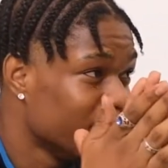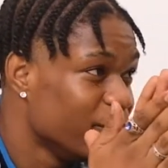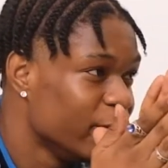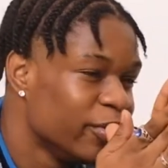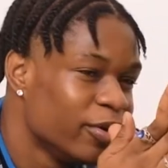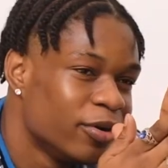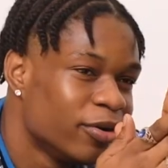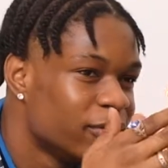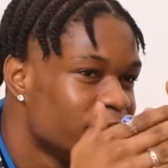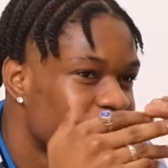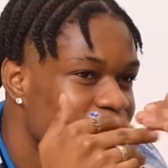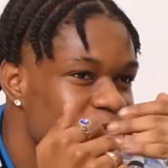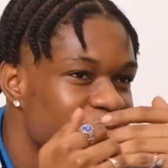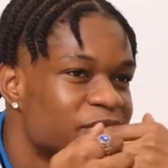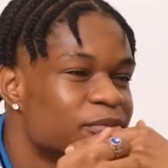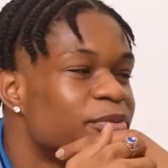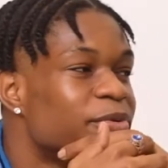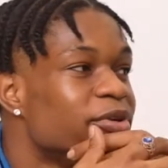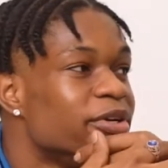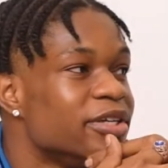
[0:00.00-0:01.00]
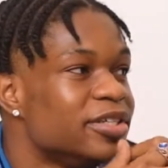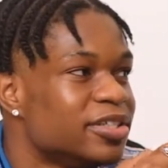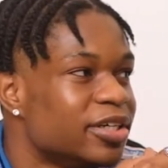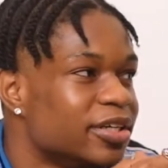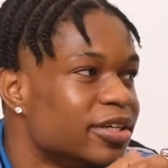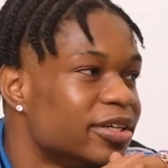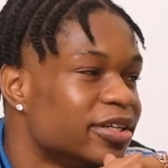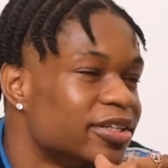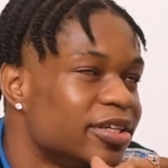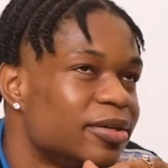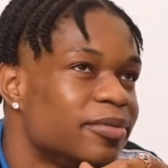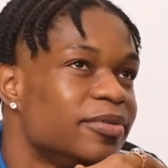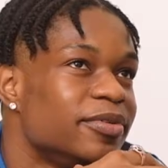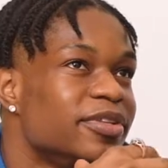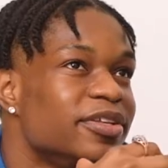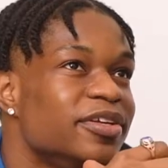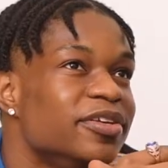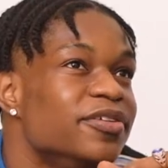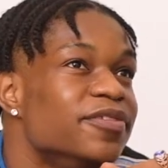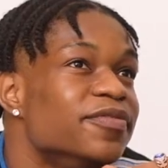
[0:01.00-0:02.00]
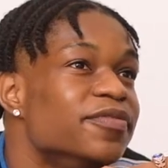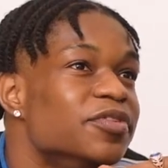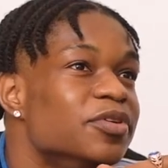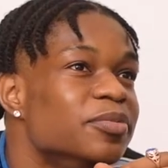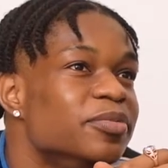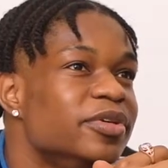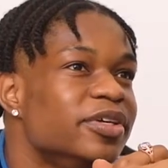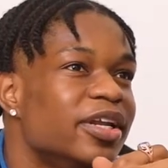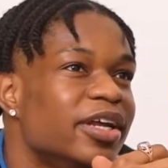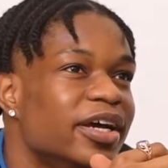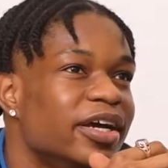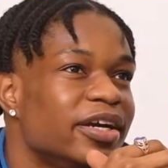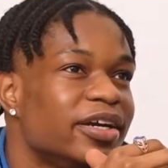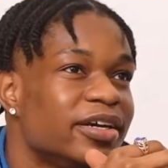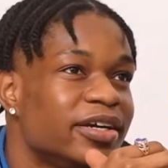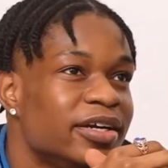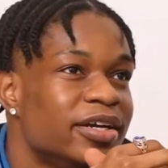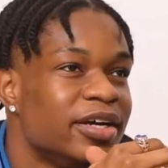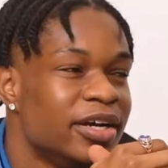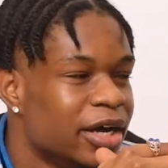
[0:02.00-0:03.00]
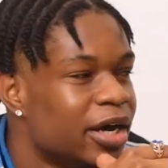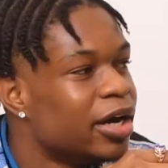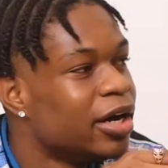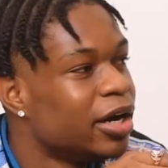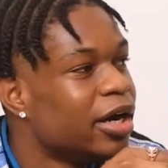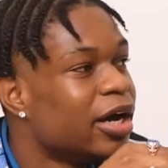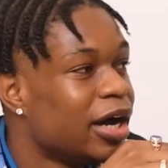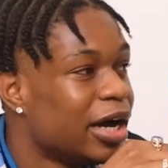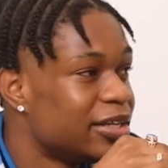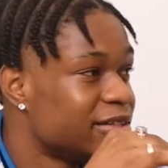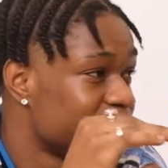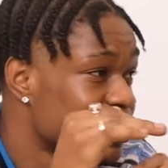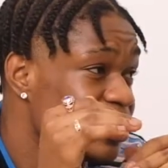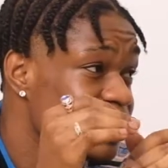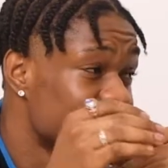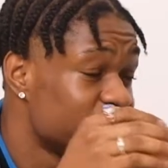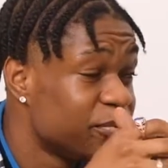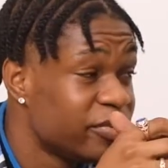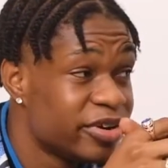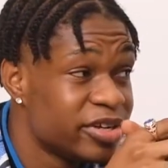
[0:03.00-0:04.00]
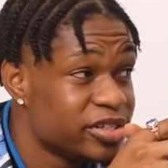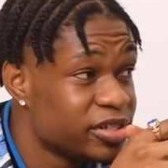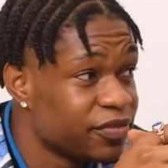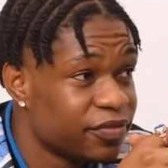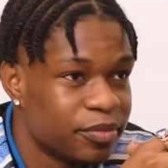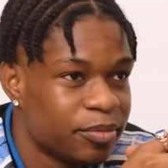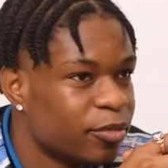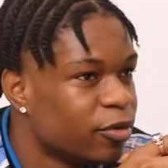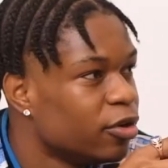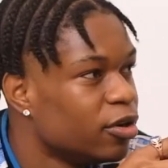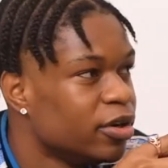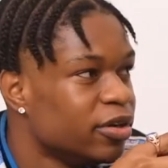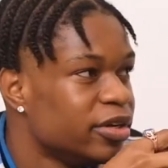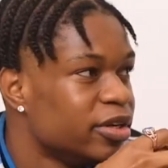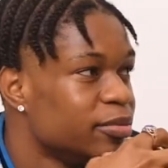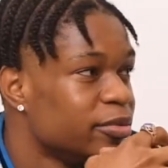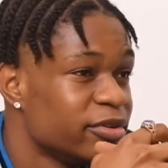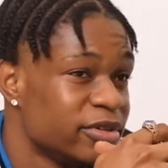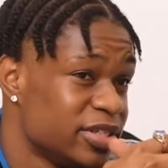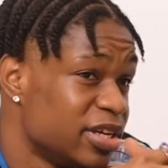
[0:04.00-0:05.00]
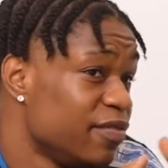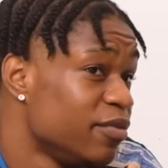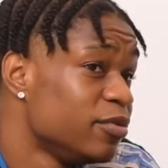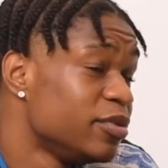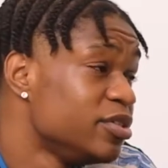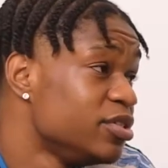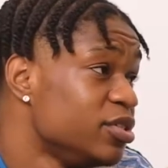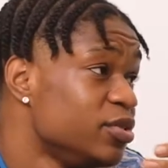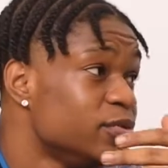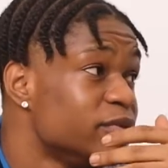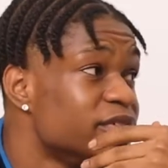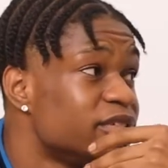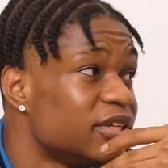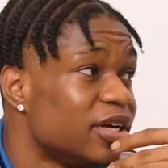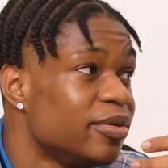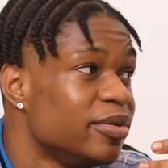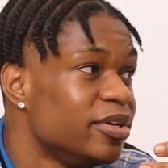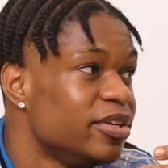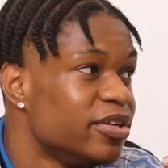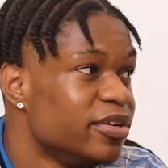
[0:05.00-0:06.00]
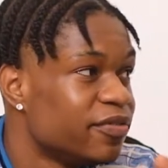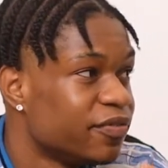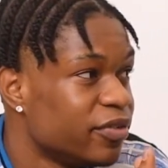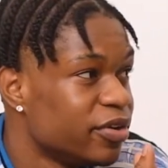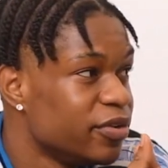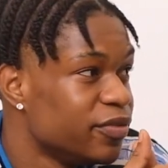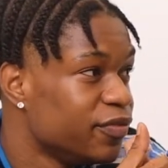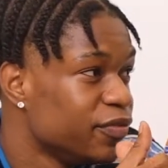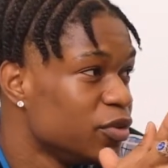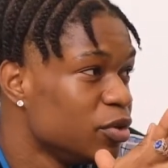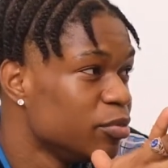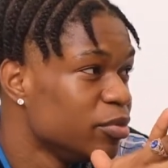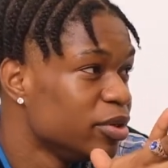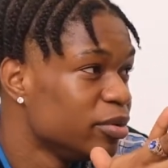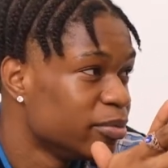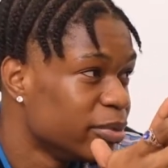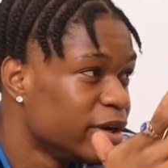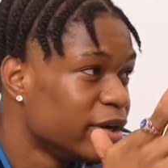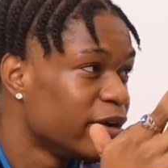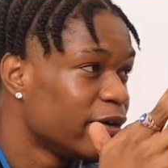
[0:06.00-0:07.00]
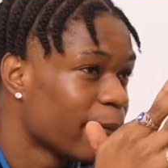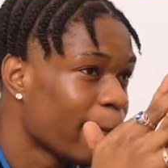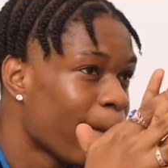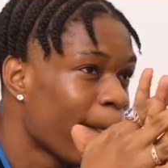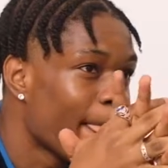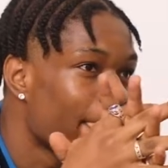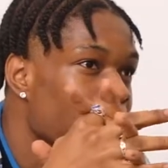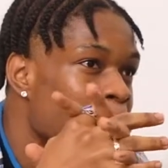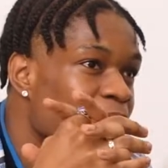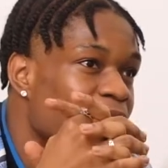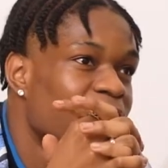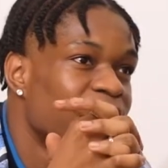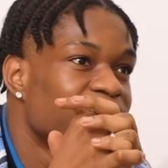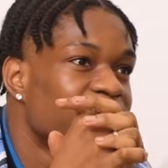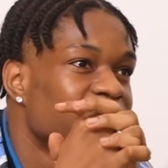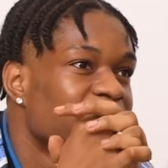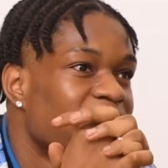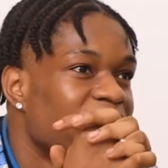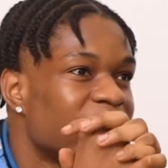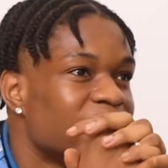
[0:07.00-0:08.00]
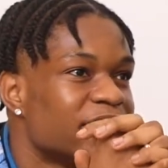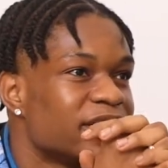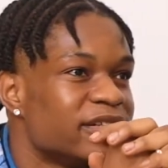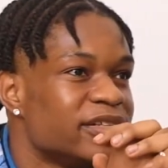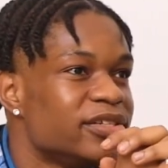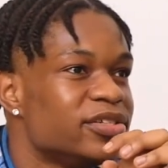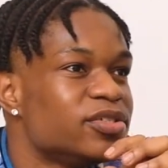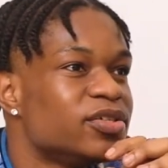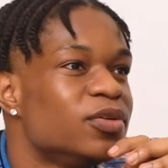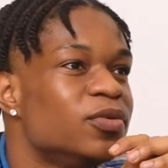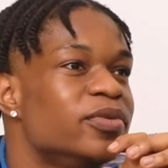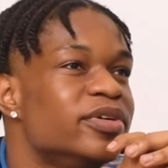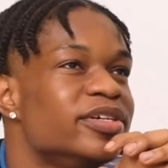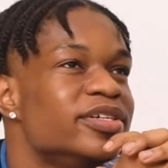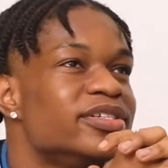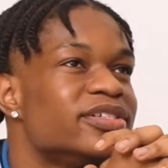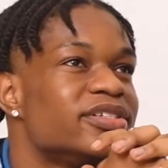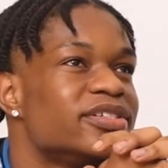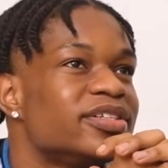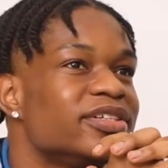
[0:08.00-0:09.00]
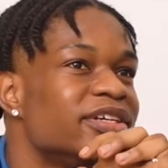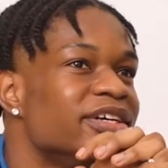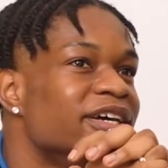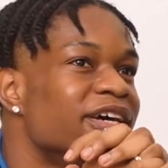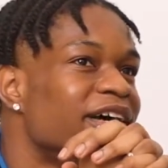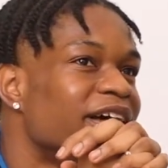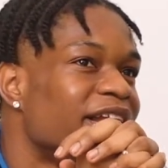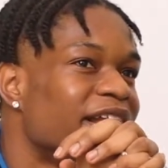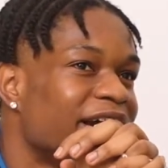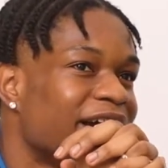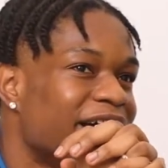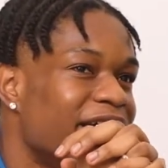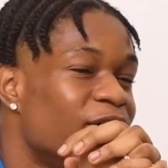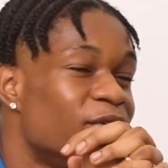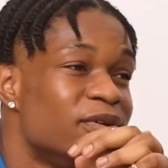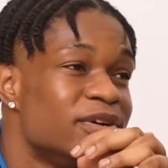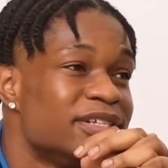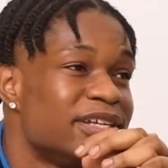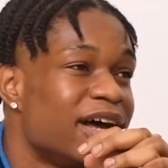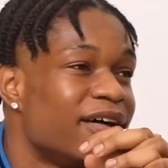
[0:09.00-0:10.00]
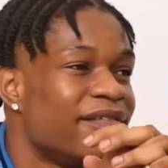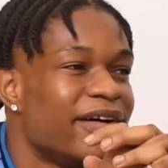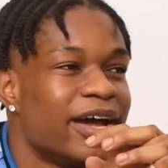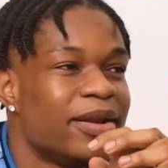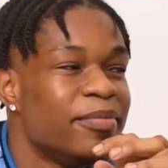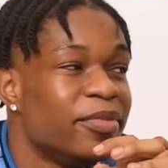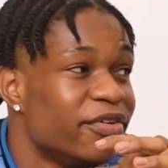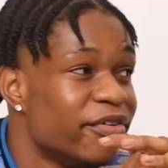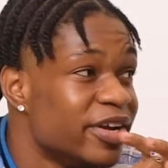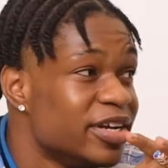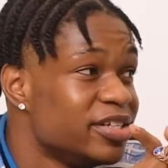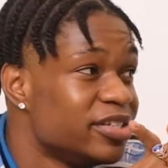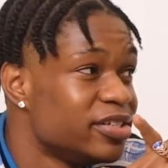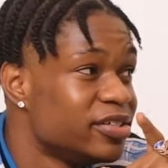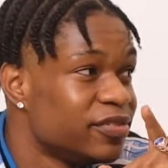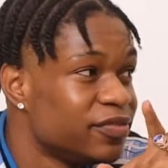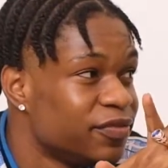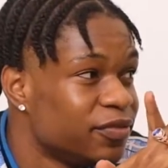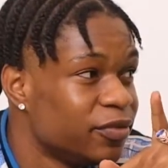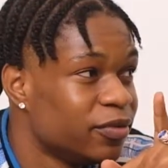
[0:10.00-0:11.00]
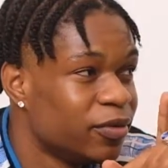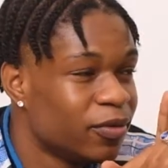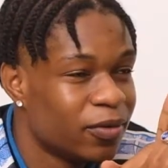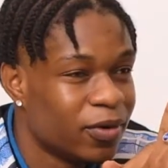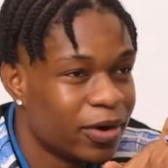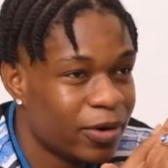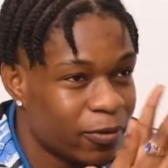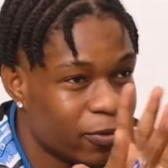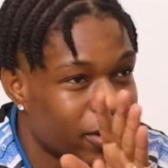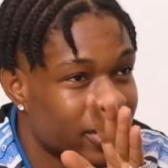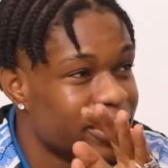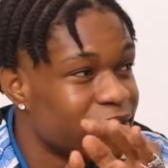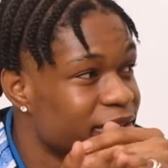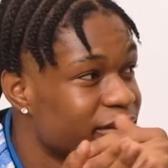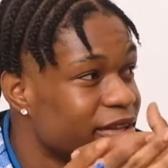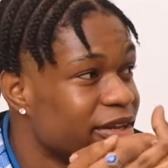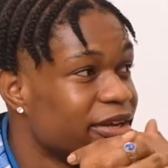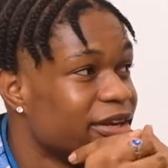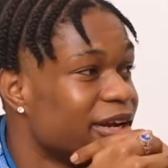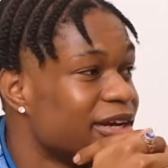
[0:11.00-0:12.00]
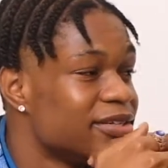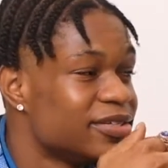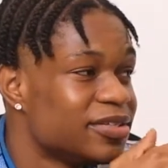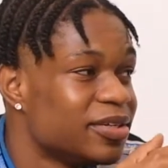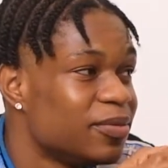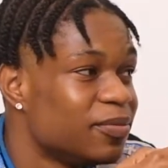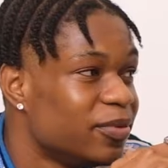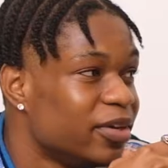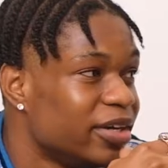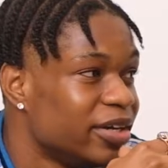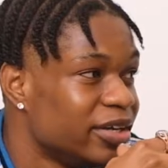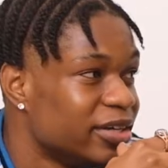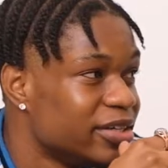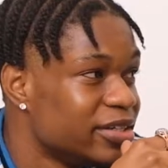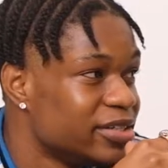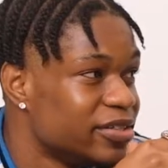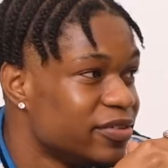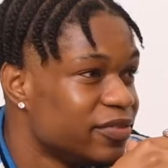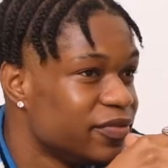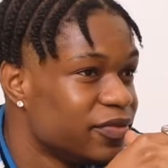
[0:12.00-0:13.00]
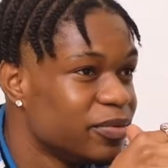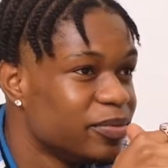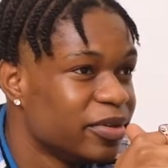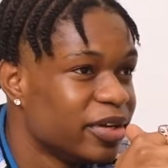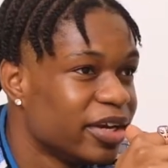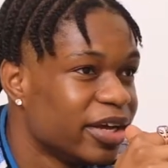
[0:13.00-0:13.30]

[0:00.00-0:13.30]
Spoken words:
And we all support each other type of thing, you feel me? Like, I take inspiration from all of them because everyone's doing something different, you feel me? But I feel like there's always, like, I always have admiration for one thing that someone does, you feel me?